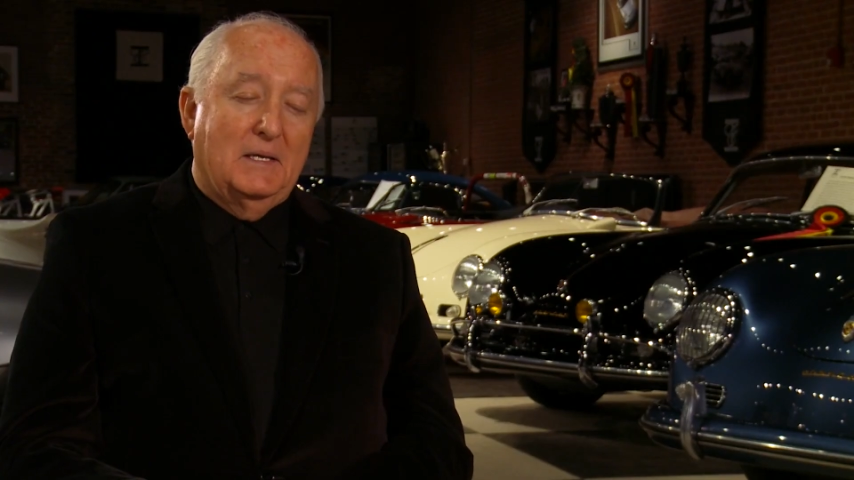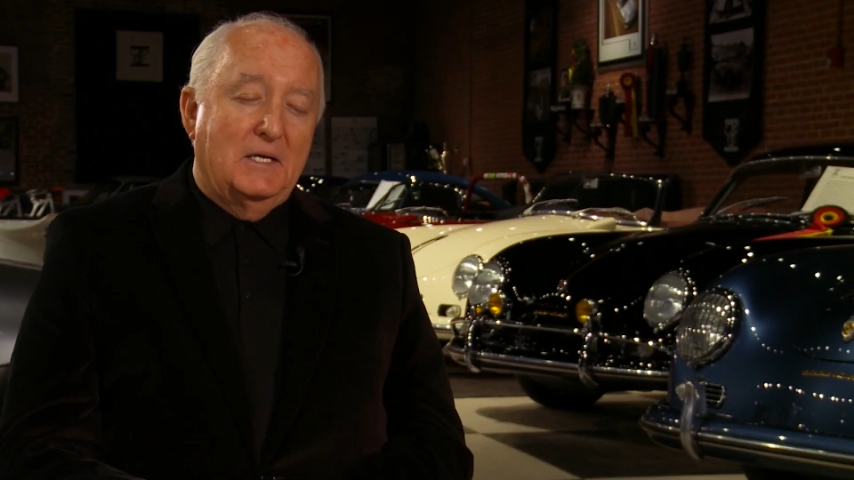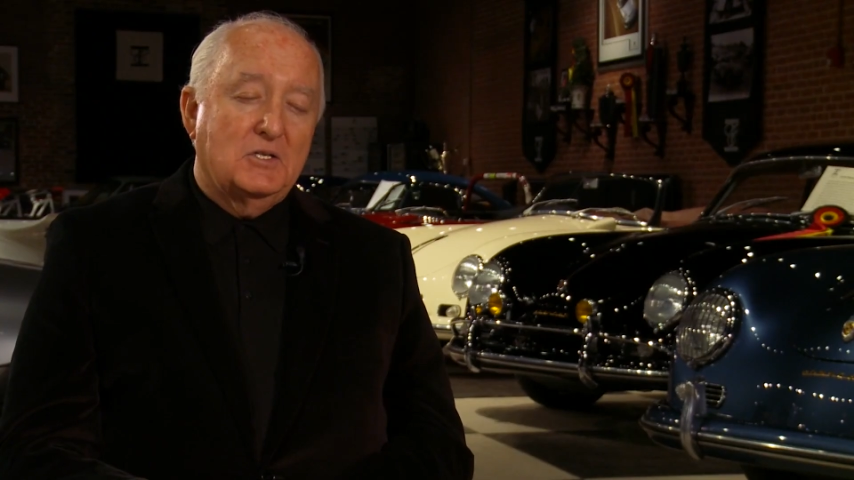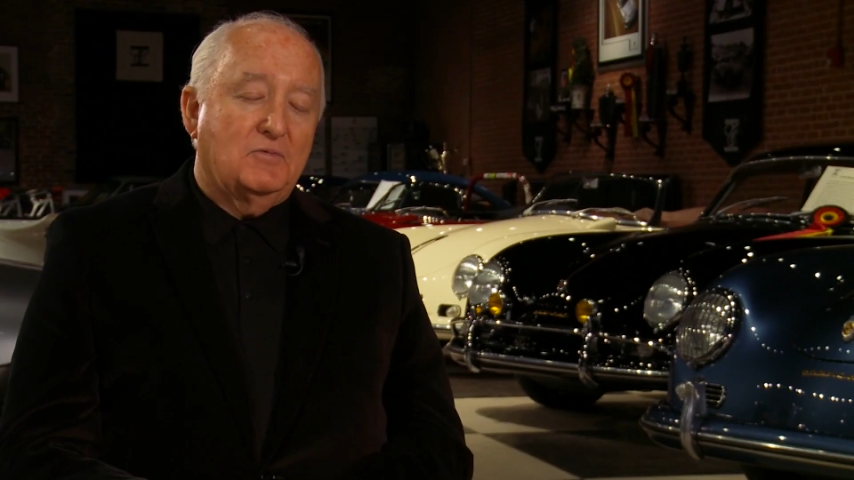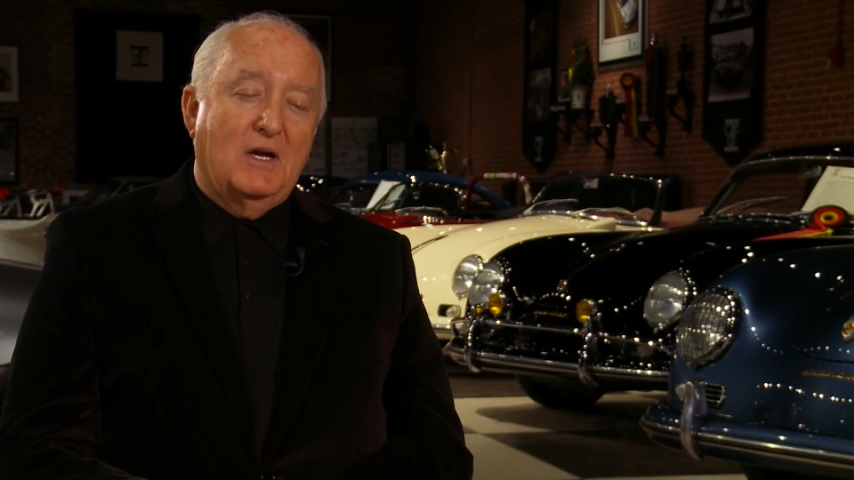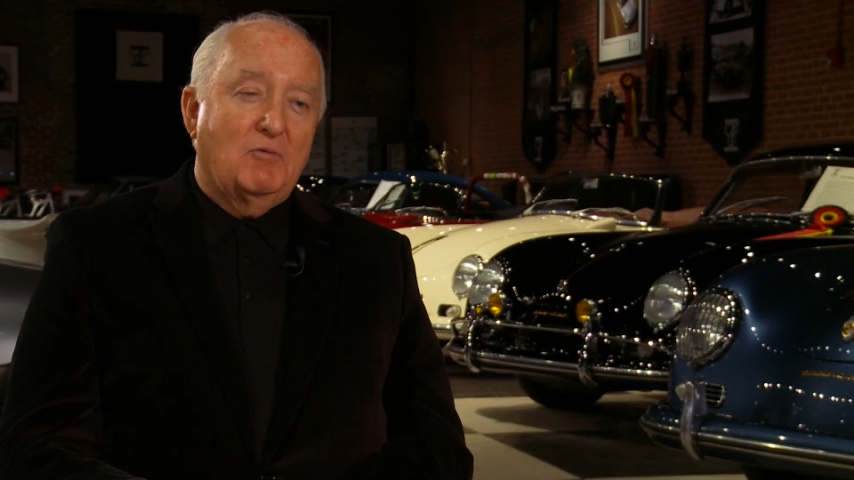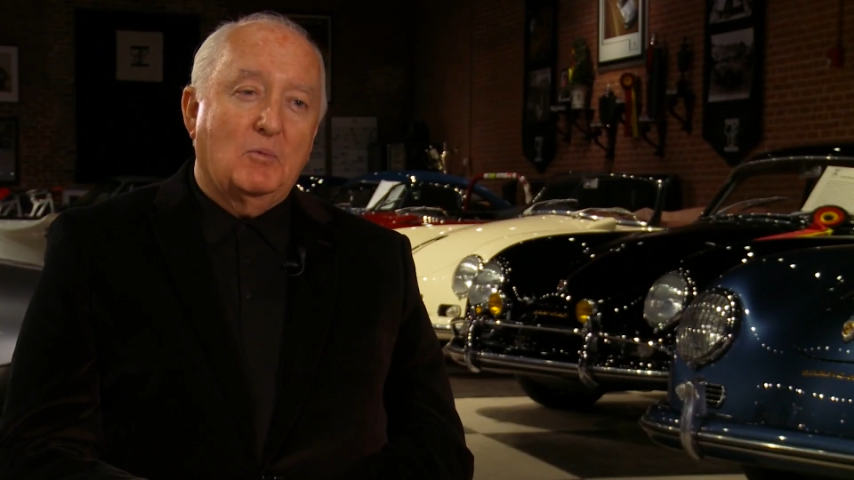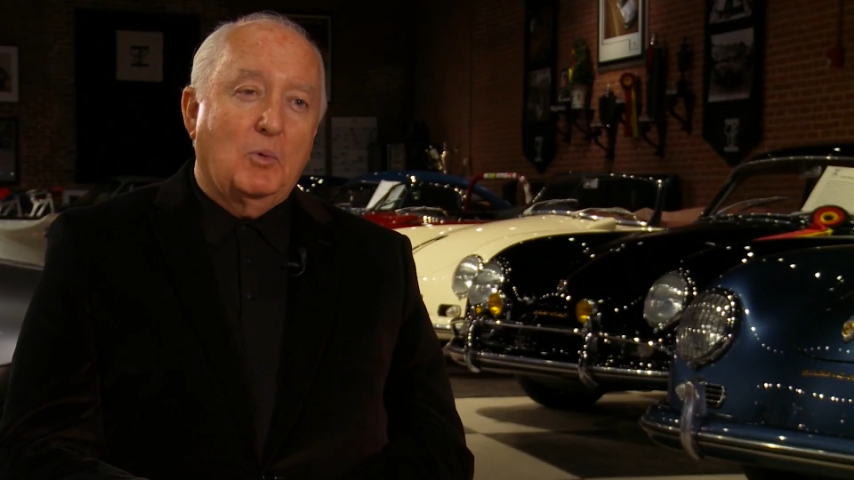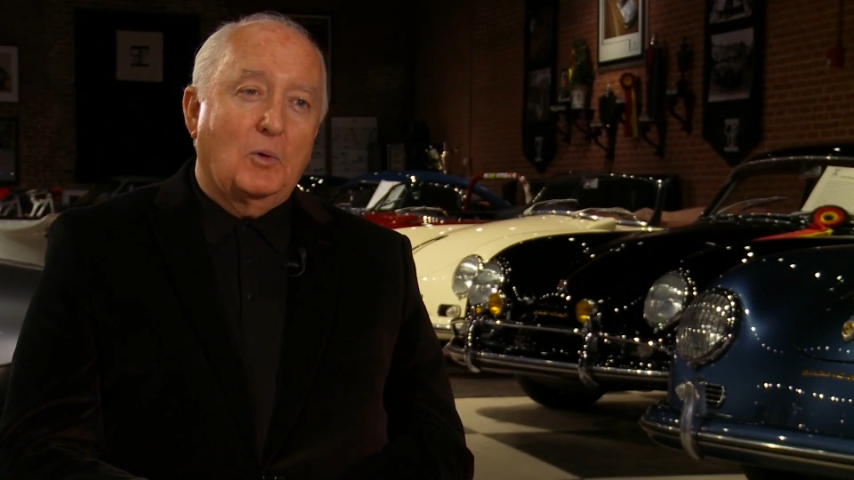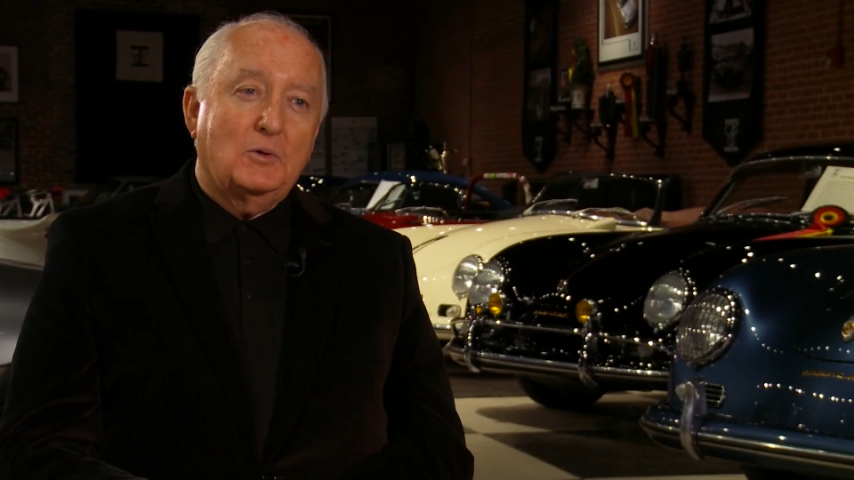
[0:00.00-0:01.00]
His
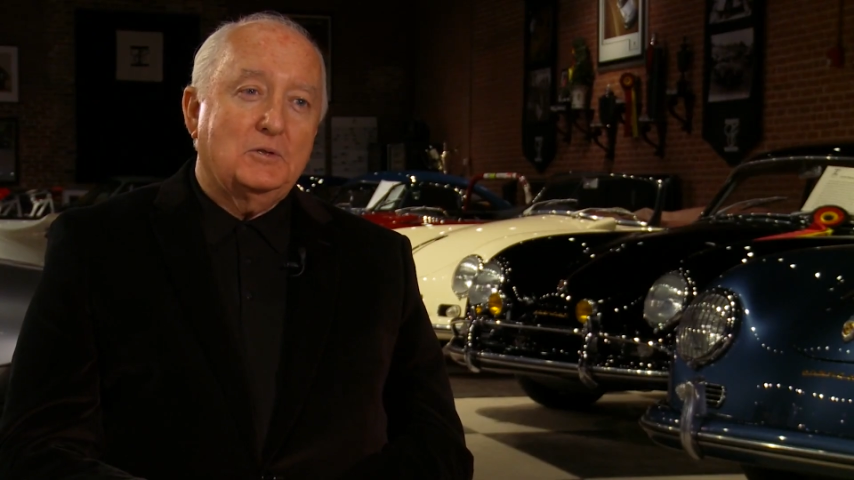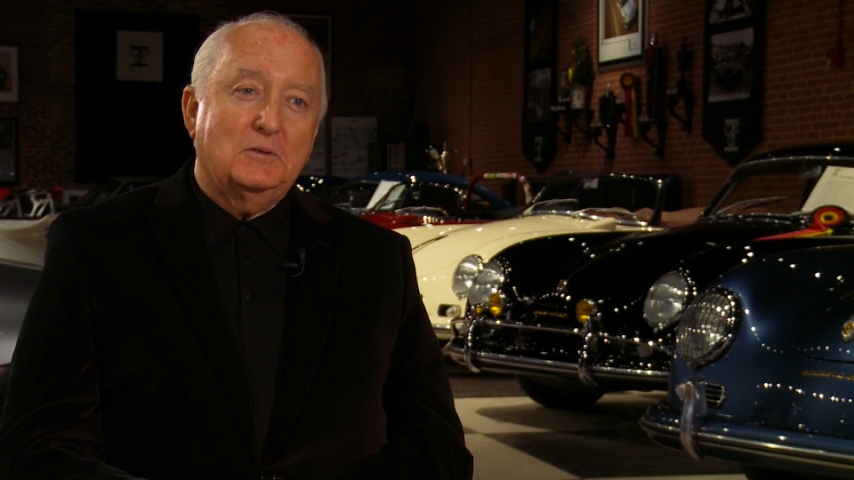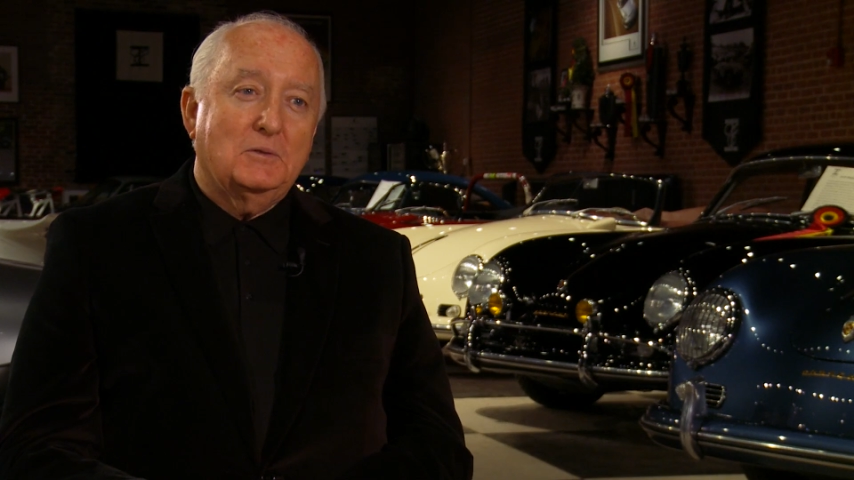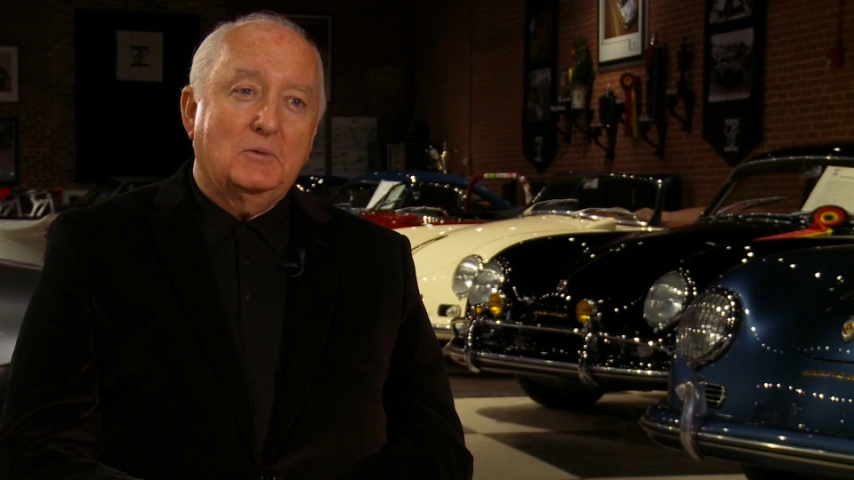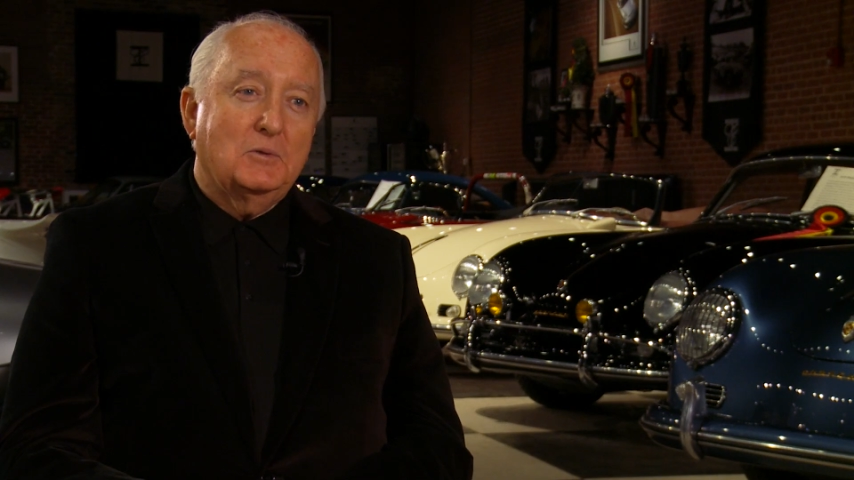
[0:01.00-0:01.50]
favorite Porsche